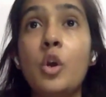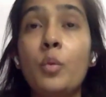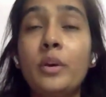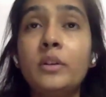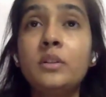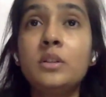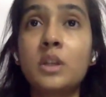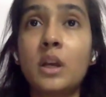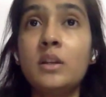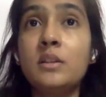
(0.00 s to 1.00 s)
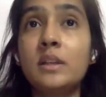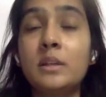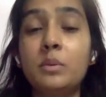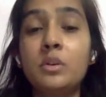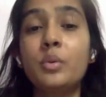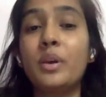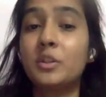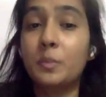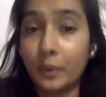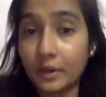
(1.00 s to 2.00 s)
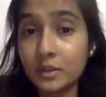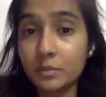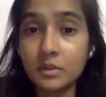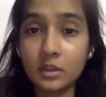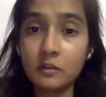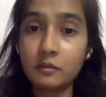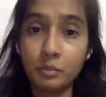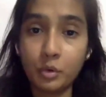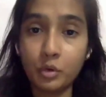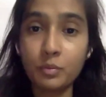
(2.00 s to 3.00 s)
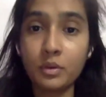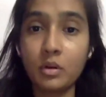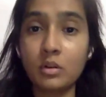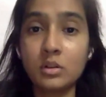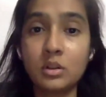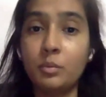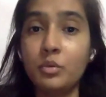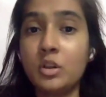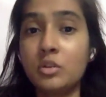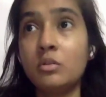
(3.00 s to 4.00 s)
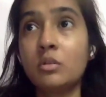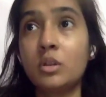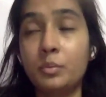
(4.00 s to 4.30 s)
wherein the child is able to express himself more, because communication